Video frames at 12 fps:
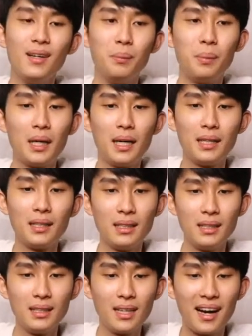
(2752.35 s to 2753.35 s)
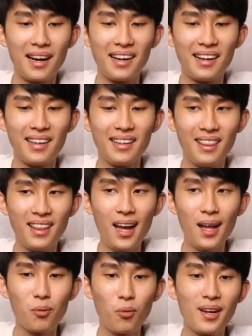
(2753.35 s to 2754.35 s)
But yeah,
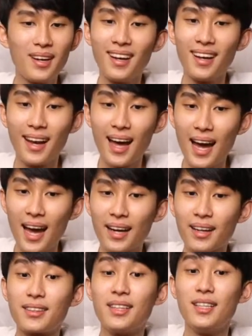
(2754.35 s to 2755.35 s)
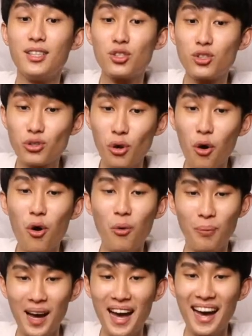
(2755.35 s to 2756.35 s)
that one lagged so
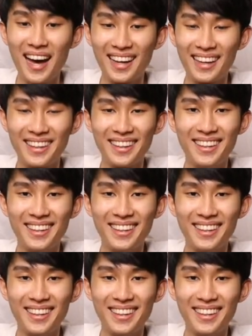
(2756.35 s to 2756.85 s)
bad,